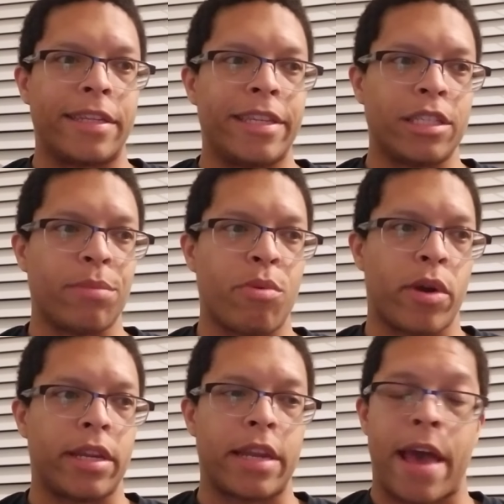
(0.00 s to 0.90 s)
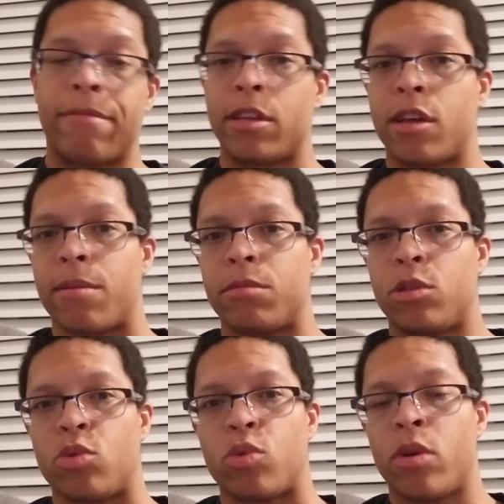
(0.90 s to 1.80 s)
disappointing to have to come
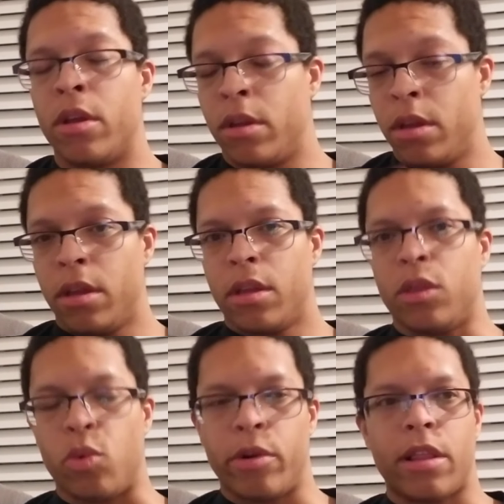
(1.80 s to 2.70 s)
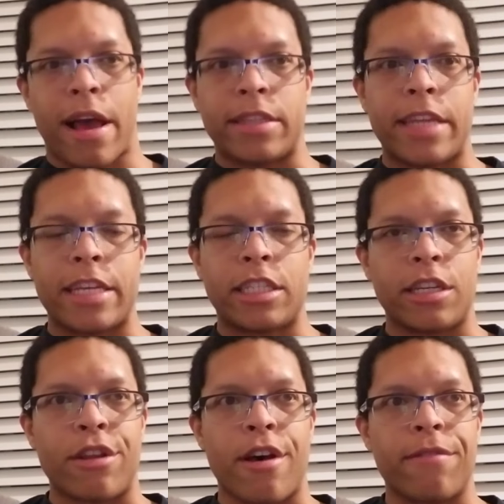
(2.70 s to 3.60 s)
to the
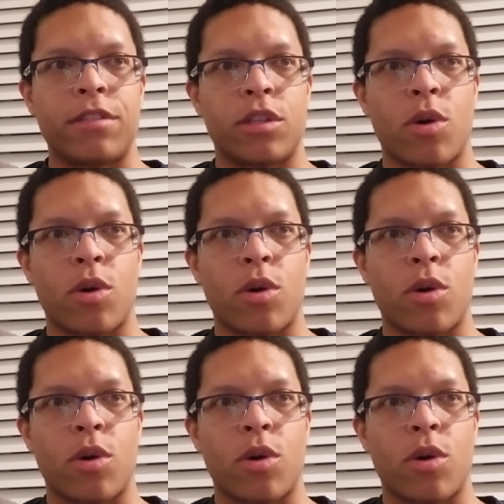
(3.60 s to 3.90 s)
realization of.